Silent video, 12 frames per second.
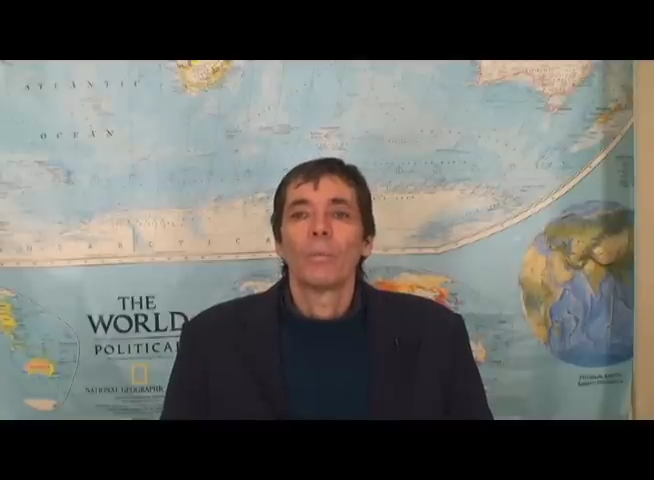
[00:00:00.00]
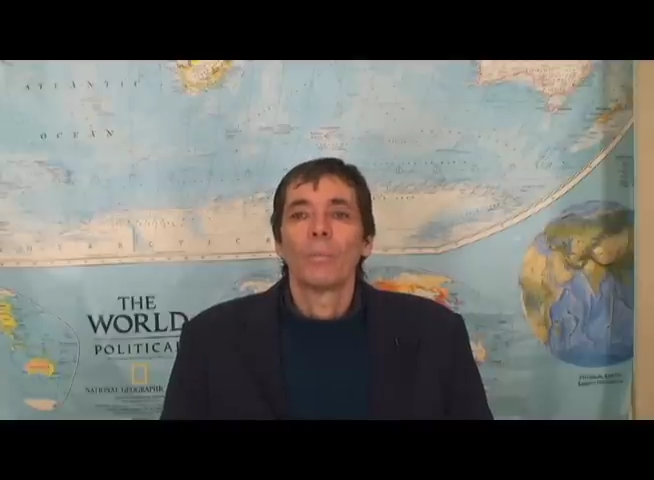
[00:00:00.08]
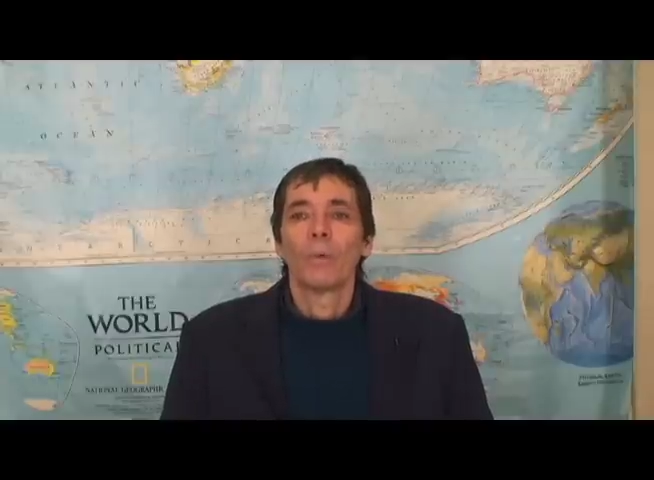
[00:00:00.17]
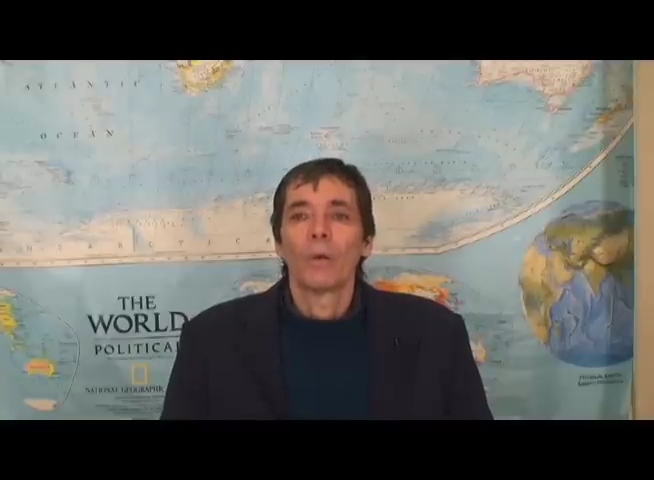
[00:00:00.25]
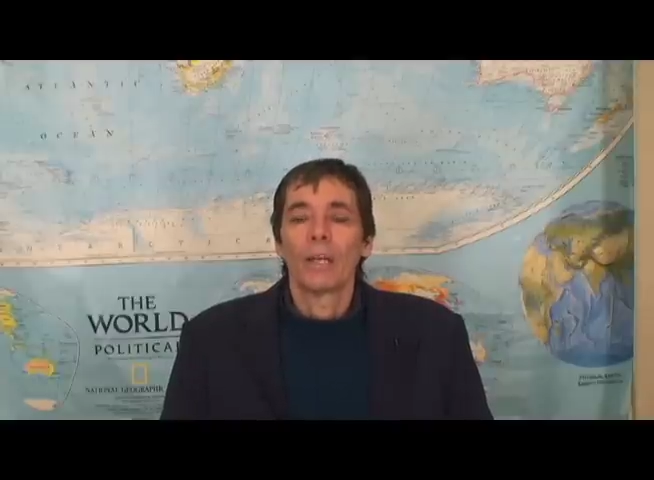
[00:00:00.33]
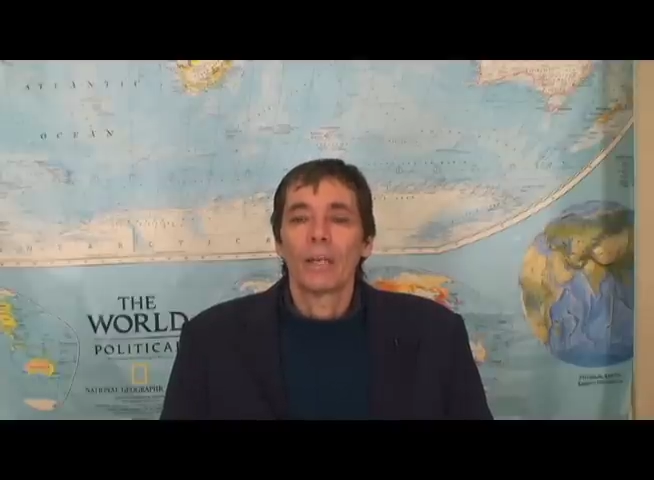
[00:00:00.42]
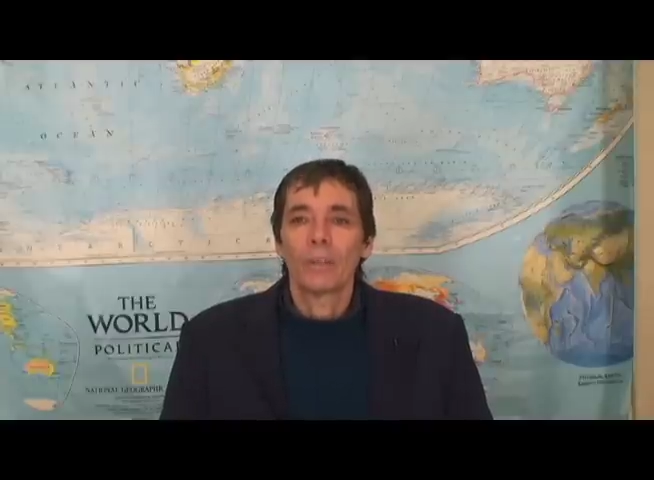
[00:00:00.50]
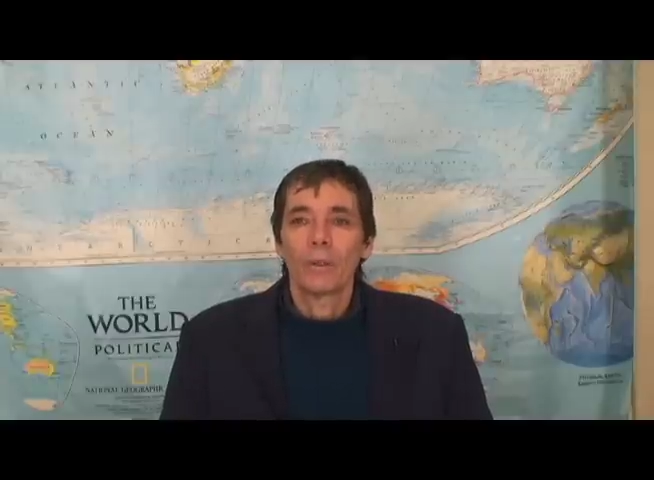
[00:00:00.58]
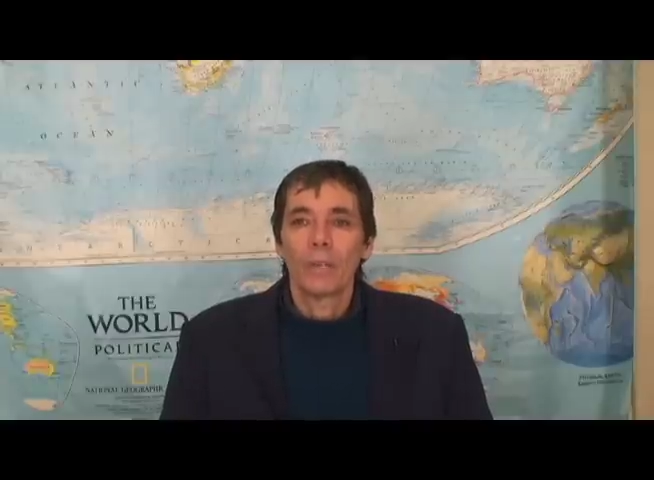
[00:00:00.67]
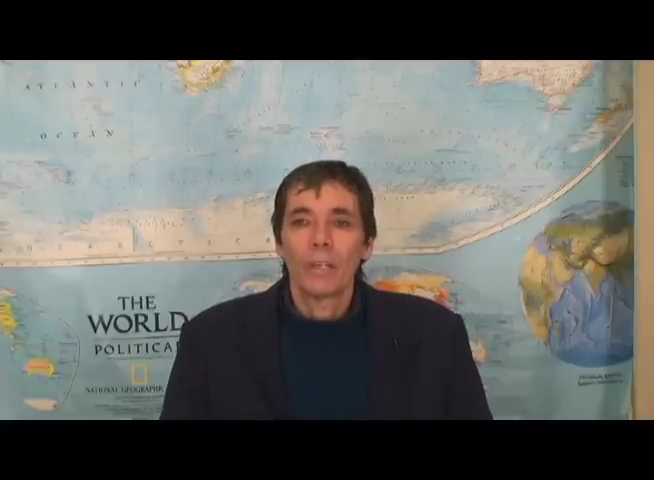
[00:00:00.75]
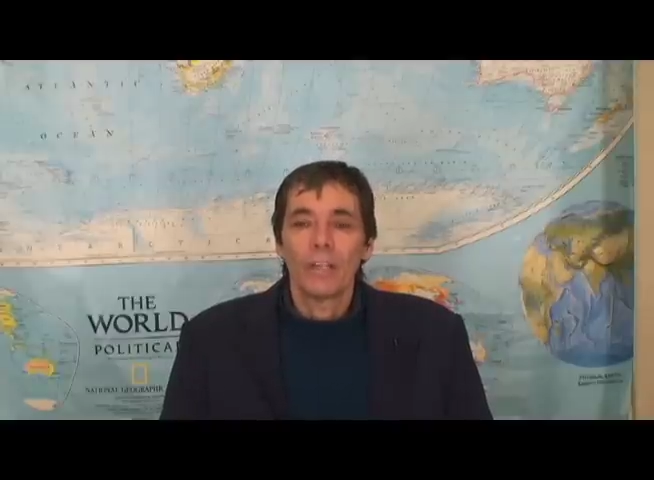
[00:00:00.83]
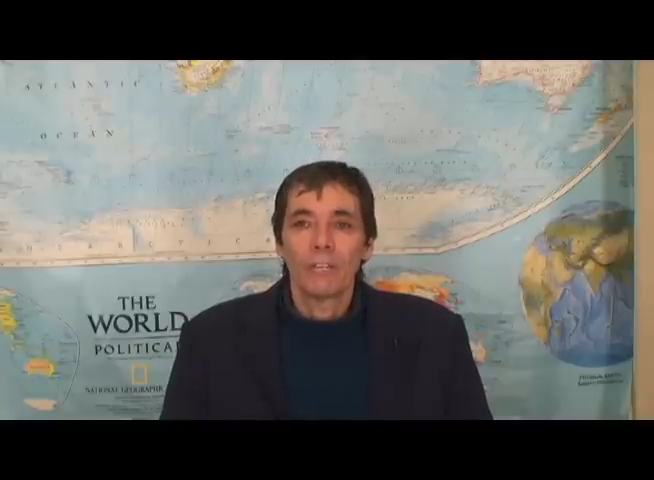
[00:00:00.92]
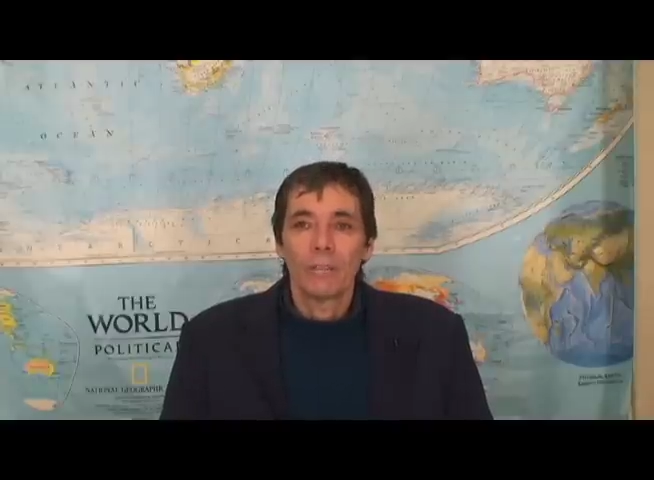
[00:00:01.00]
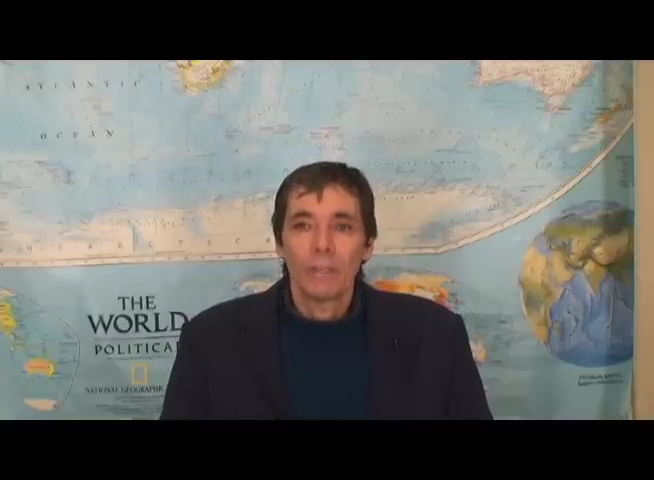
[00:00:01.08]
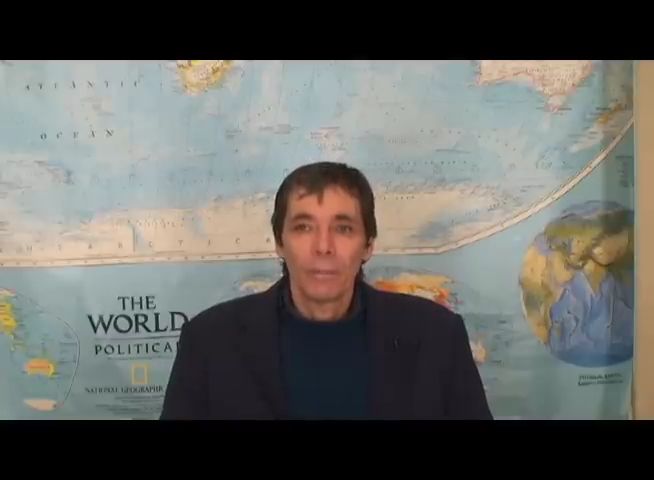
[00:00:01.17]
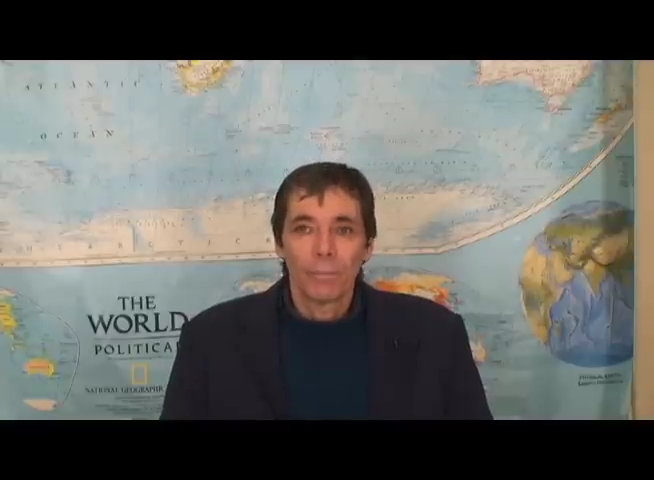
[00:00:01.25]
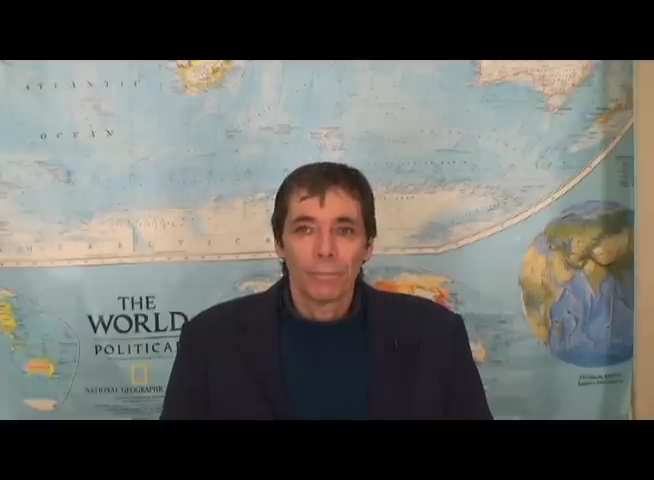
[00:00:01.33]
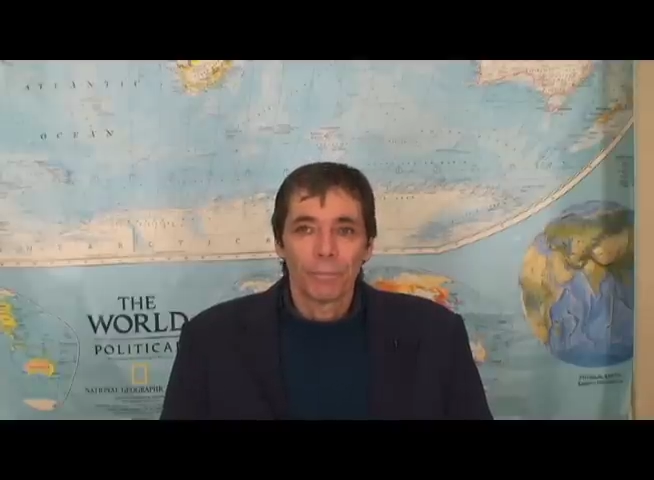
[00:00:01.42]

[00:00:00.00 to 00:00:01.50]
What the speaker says: molecular level,